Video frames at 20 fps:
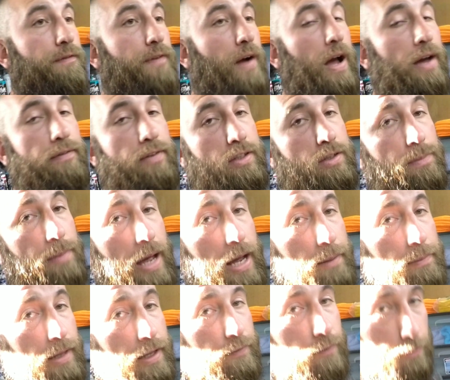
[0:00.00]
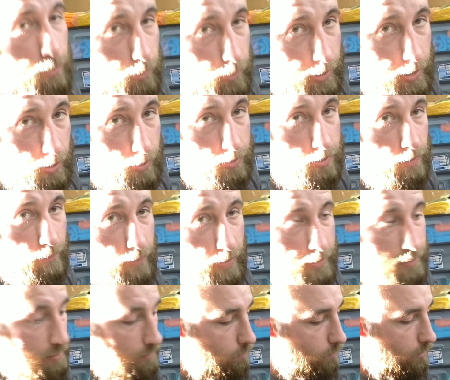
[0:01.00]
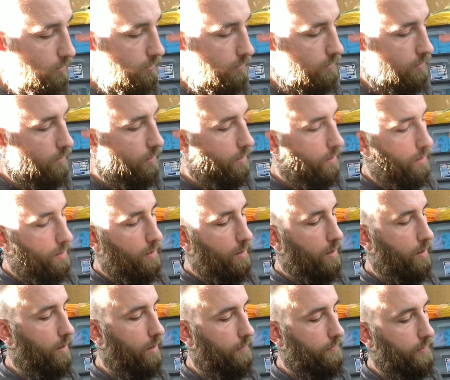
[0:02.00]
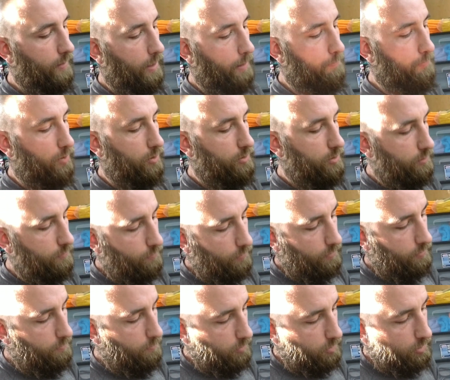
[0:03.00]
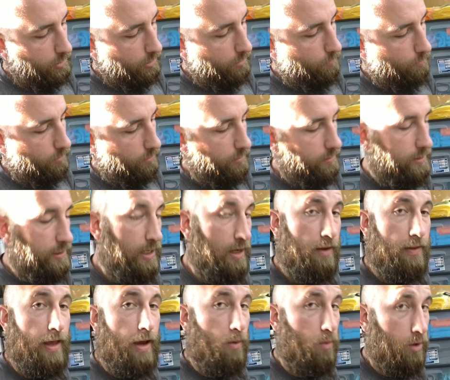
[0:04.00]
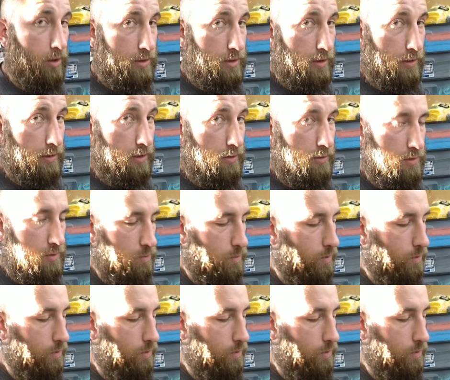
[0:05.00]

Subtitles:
5-inch backplate from Griots, a vented one that I purchased for this machine. We're gonna see how that works on here as